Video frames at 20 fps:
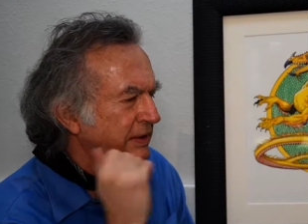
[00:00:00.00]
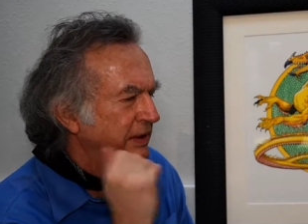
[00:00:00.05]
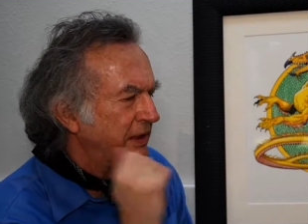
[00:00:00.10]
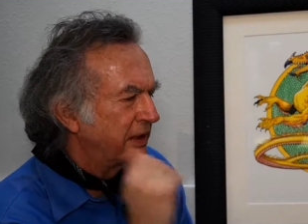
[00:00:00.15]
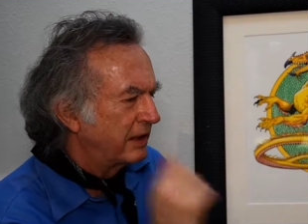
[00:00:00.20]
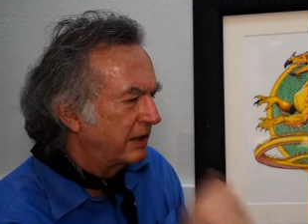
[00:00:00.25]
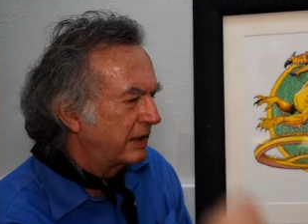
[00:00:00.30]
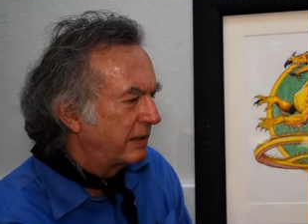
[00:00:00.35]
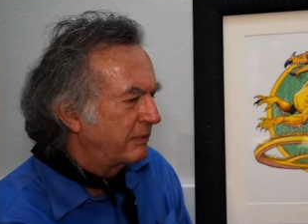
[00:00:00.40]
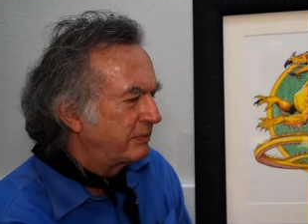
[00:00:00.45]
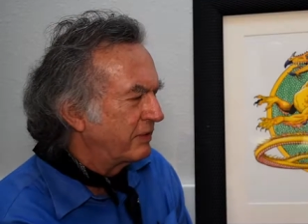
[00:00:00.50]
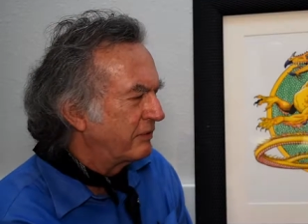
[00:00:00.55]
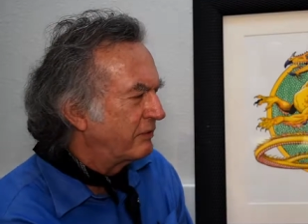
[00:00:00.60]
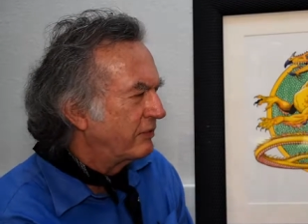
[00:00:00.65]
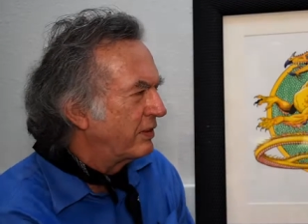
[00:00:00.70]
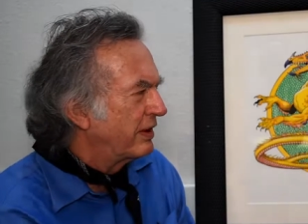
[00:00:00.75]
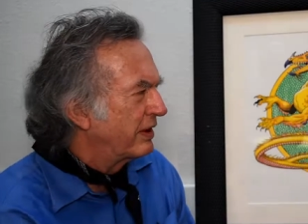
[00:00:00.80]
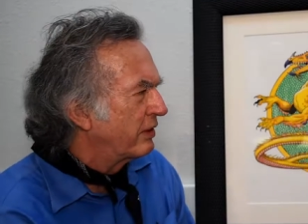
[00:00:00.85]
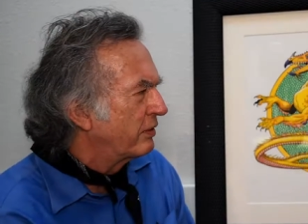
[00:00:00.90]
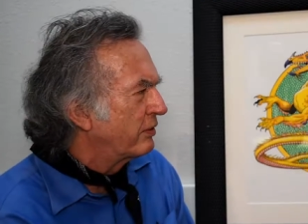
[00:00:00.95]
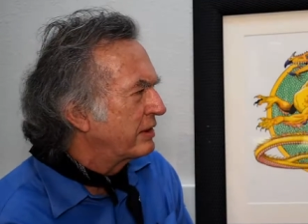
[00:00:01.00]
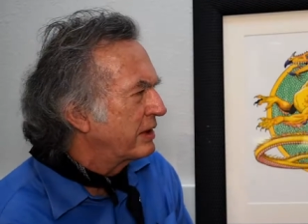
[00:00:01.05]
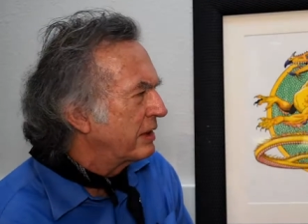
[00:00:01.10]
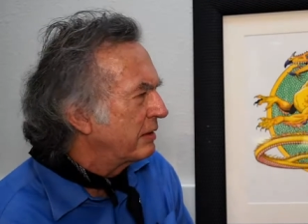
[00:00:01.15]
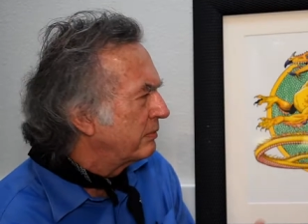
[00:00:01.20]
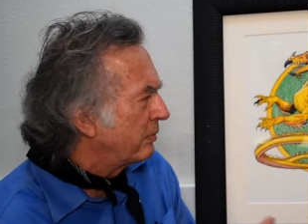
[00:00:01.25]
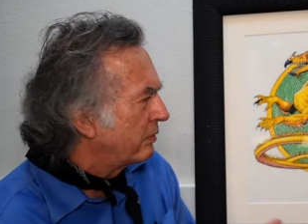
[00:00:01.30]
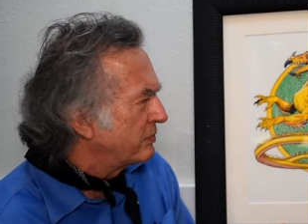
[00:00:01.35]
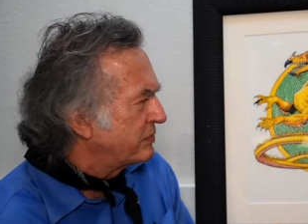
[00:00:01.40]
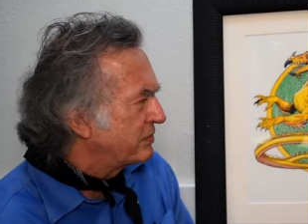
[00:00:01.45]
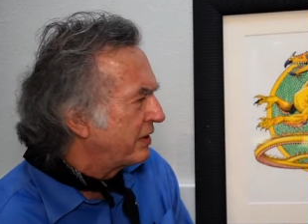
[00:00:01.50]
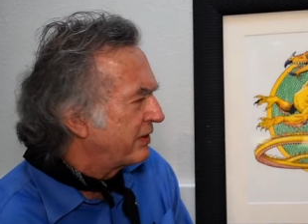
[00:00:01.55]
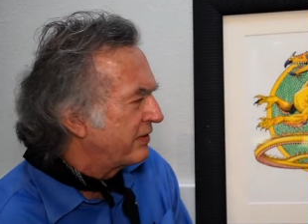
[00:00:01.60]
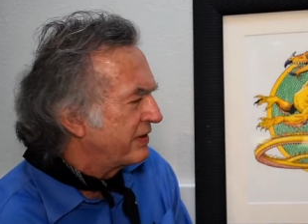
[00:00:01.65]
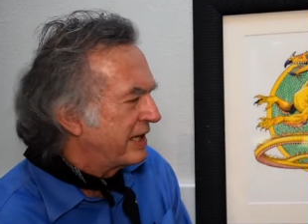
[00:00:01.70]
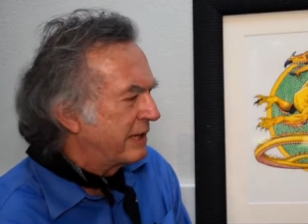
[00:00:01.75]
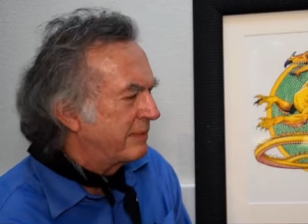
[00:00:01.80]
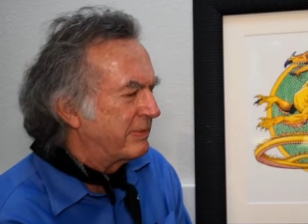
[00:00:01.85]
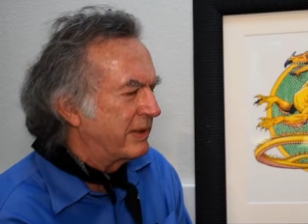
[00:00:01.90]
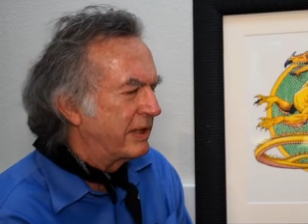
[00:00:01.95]
Hung up the phone. I go, Guillermo, what was all
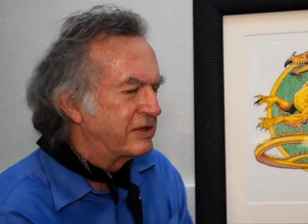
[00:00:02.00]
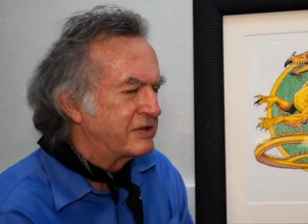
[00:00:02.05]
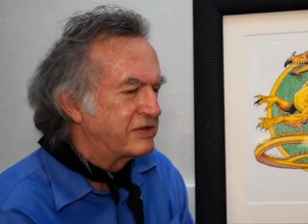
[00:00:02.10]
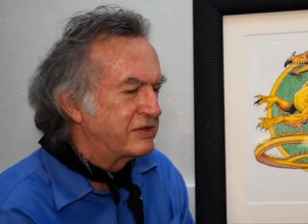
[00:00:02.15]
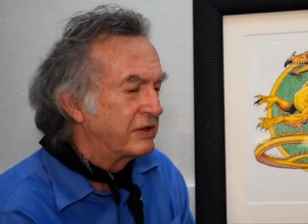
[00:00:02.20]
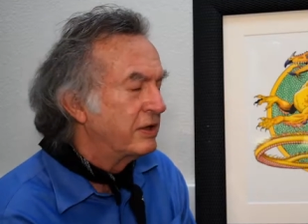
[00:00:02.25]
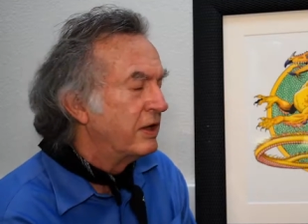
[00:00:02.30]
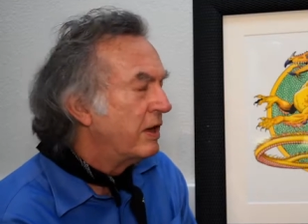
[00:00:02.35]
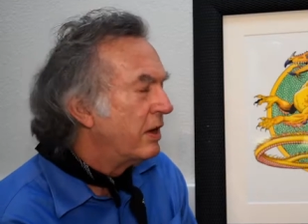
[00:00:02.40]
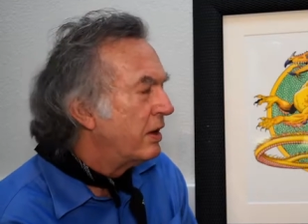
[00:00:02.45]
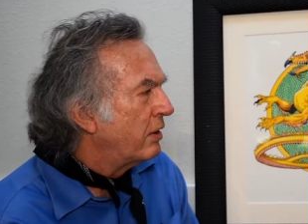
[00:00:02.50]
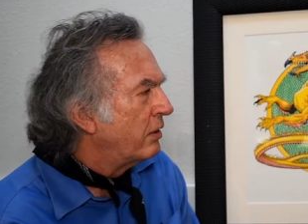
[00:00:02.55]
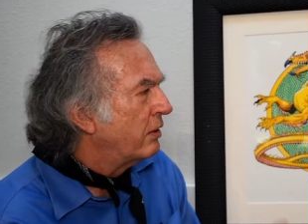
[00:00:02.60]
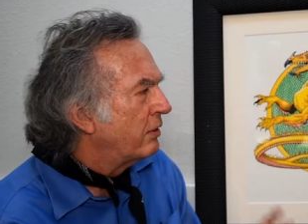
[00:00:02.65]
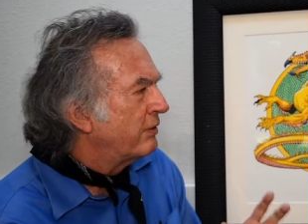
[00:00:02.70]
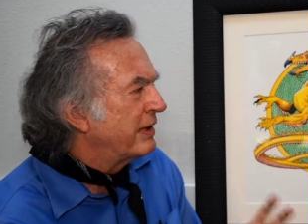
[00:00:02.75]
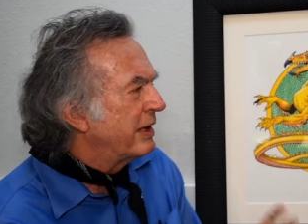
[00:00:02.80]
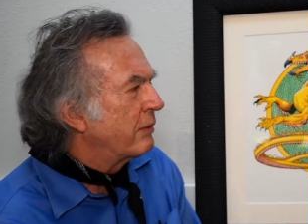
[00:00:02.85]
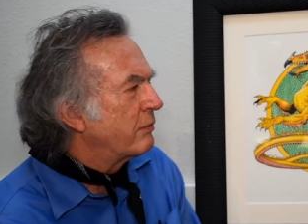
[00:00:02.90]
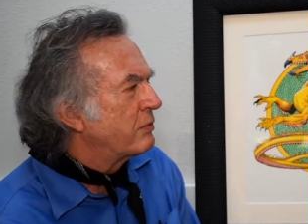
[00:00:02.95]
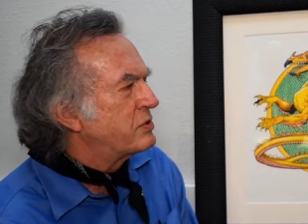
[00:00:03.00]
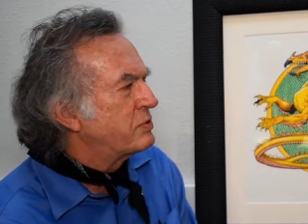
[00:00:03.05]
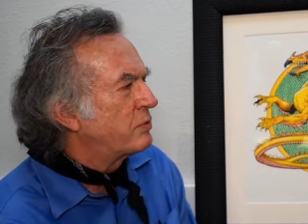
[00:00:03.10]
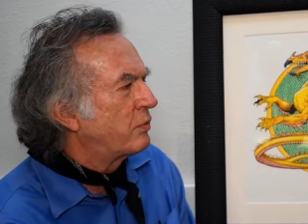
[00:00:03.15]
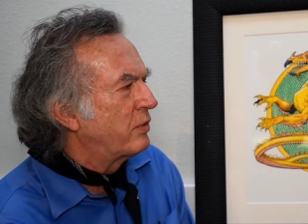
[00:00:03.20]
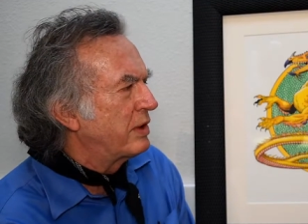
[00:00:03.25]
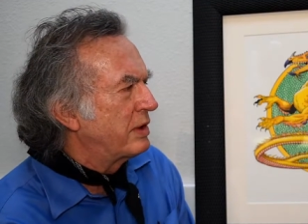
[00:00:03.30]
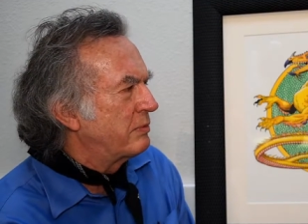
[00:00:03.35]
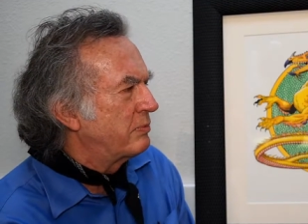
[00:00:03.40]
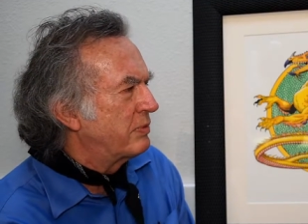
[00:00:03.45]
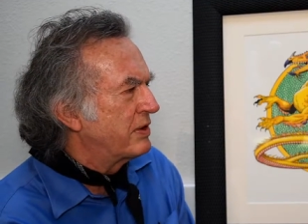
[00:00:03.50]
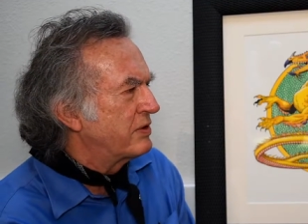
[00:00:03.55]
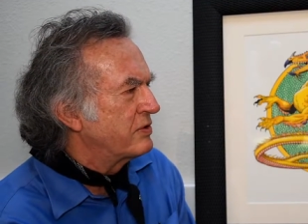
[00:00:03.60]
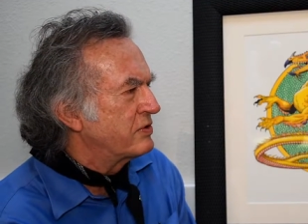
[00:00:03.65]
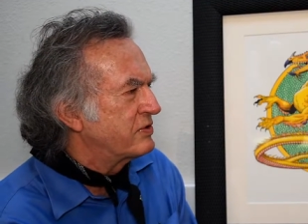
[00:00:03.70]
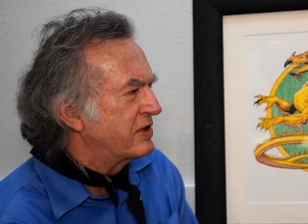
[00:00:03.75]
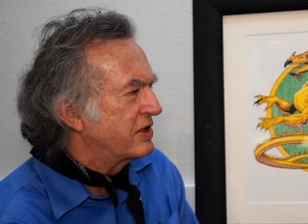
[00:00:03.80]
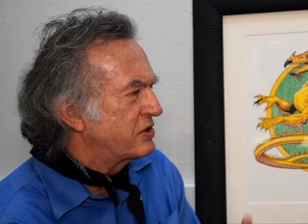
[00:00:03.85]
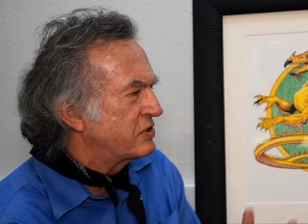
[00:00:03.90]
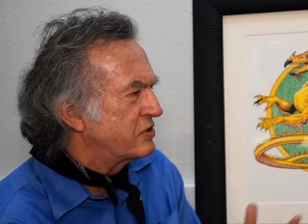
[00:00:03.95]
that about? He said, oh, that was Warner
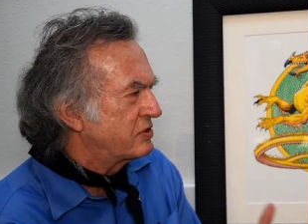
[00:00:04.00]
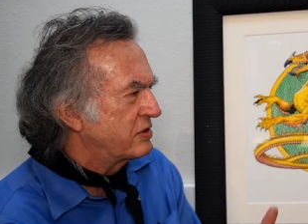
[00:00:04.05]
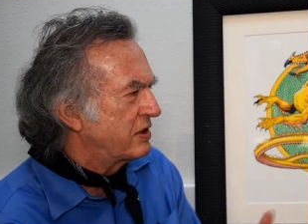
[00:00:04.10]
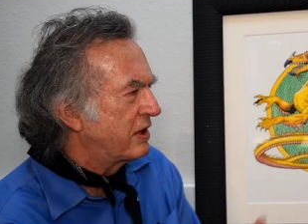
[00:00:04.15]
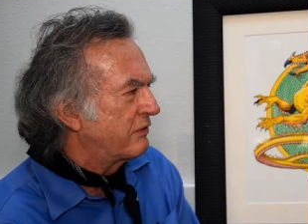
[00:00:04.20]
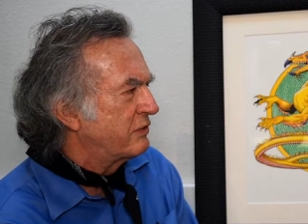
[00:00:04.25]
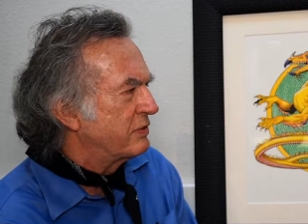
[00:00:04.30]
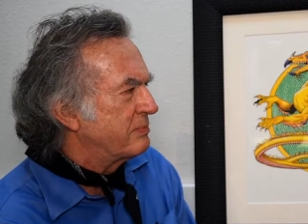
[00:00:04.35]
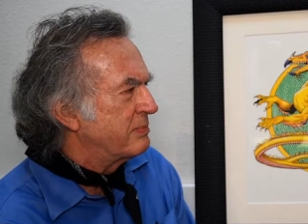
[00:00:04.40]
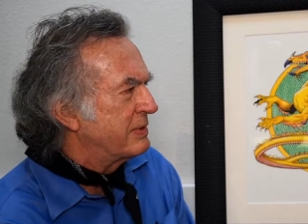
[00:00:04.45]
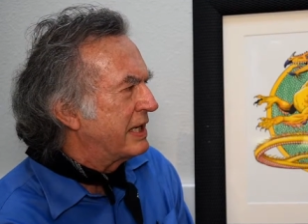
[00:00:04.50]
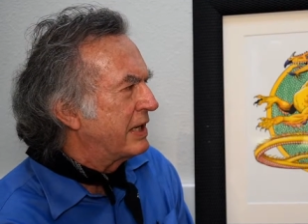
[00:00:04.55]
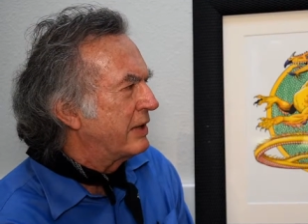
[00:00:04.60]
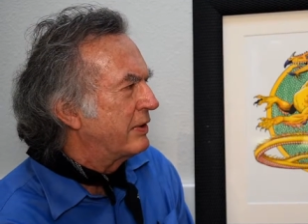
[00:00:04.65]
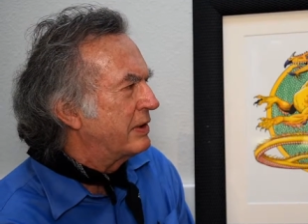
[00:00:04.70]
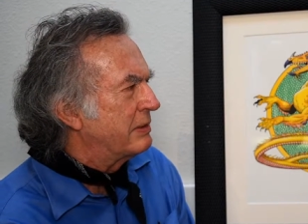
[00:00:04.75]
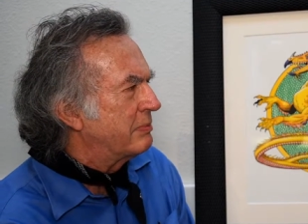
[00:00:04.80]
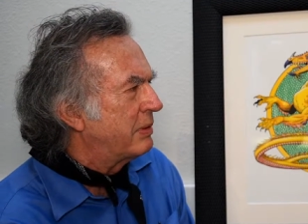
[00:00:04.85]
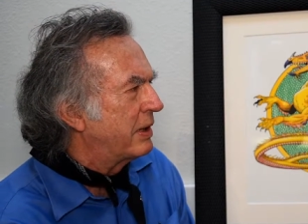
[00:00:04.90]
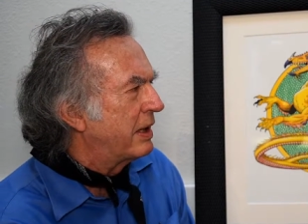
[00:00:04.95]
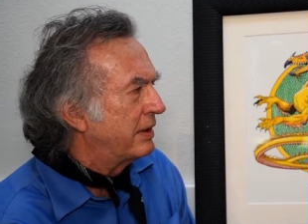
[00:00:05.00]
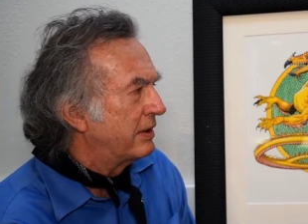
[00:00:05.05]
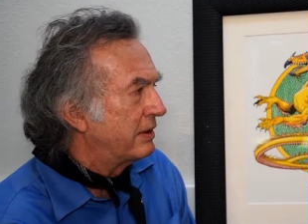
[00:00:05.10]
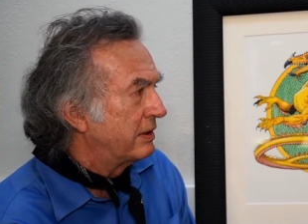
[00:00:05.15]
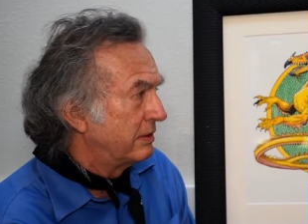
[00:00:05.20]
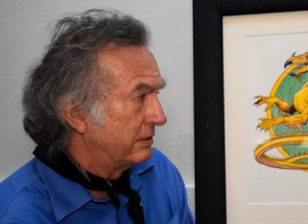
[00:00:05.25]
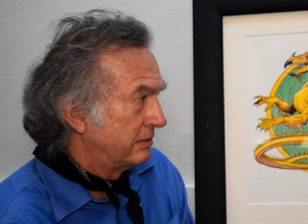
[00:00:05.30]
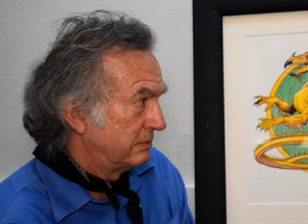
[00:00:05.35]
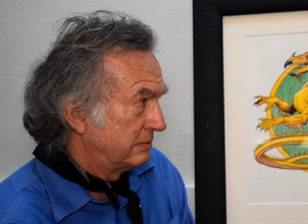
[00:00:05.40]
Brothers. They just offered me Harry Potter.